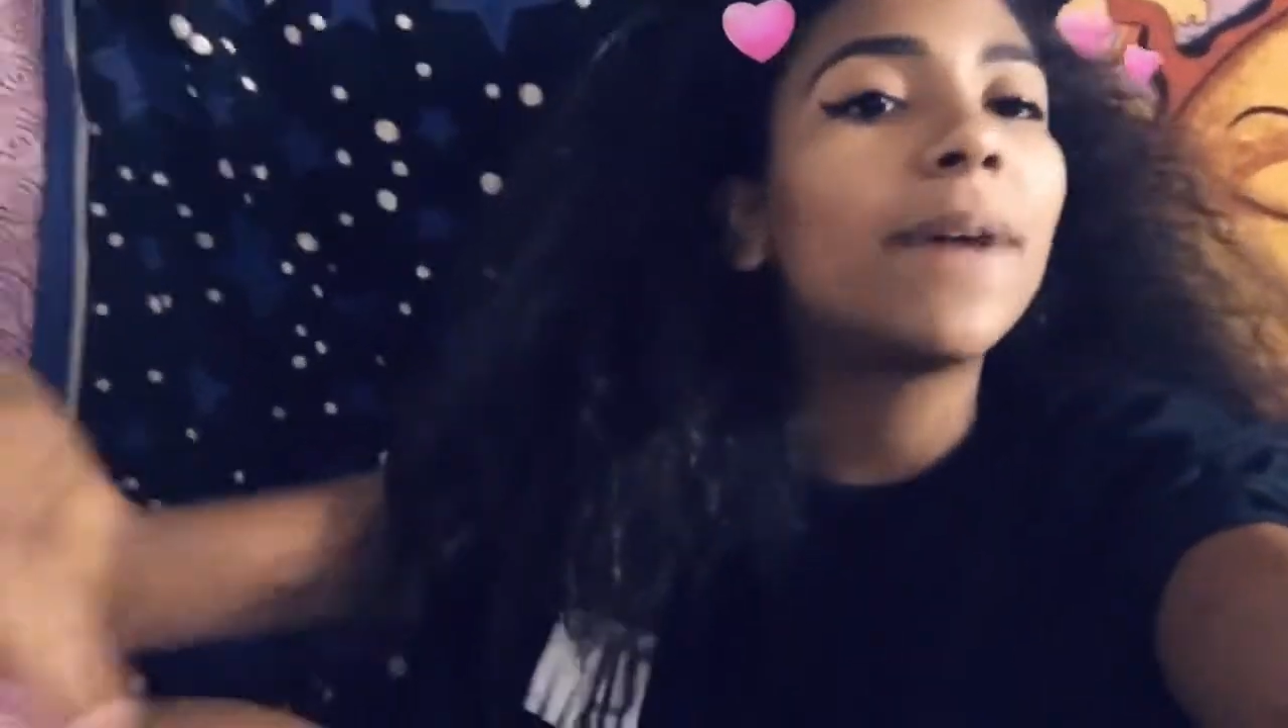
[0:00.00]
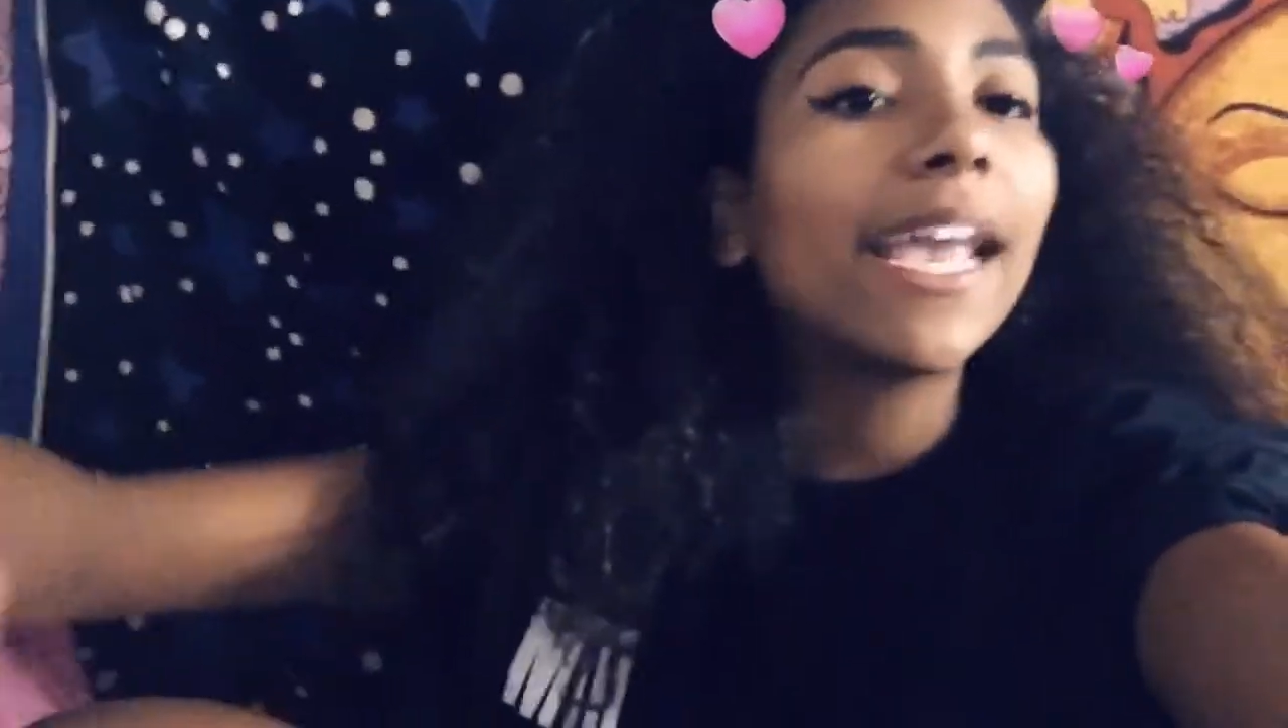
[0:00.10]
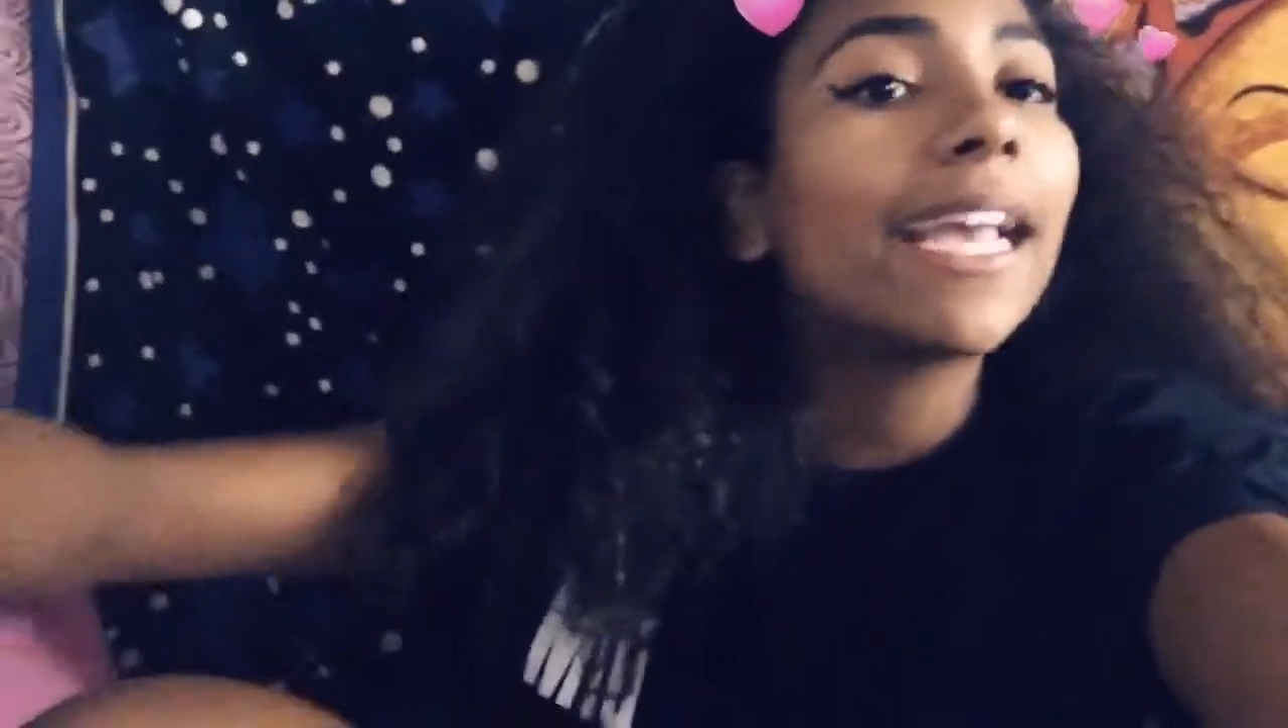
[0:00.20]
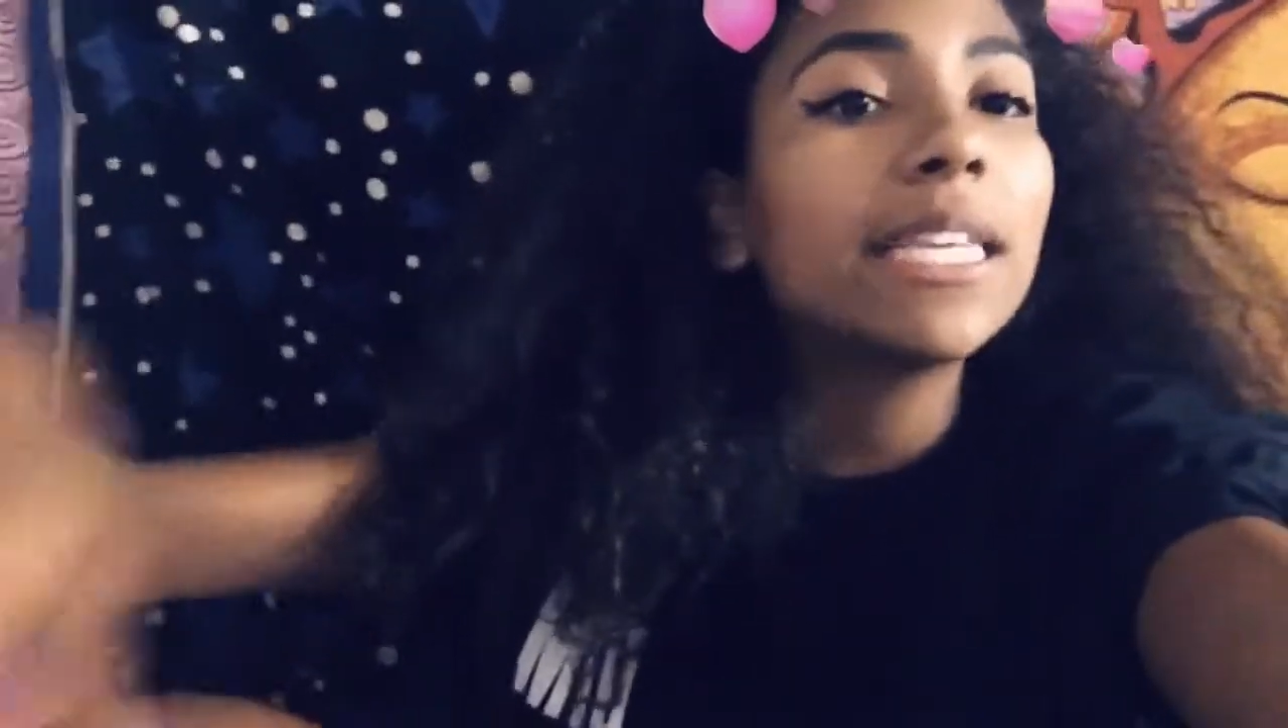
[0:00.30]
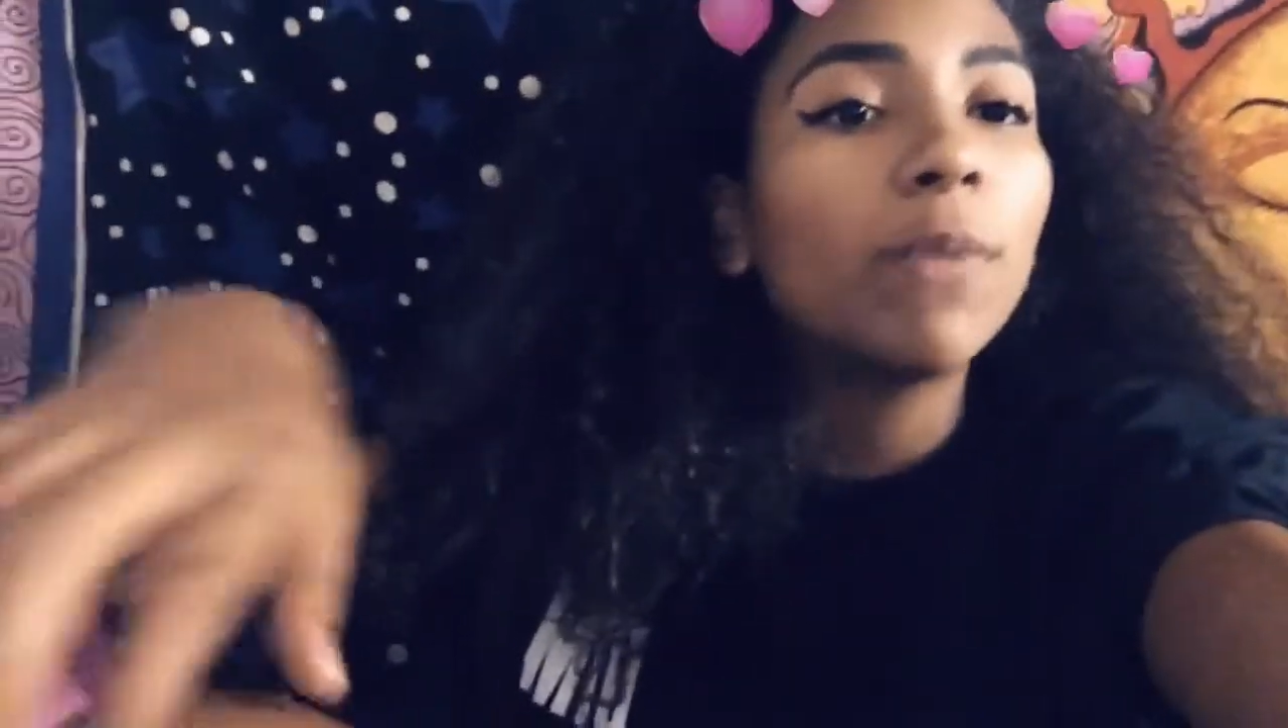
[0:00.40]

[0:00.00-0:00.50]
by Haley